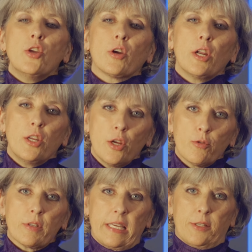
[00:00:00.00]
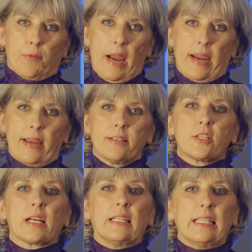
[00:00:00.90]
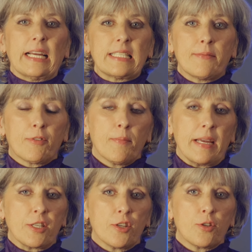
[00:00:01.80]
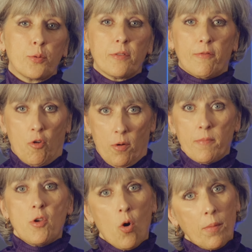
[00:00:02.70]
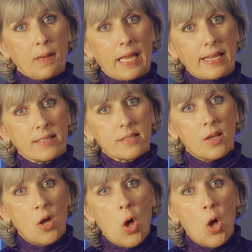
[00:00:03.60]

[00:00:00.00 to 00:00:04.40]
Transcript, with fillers: You can use these rankings to collect information to inform your plans.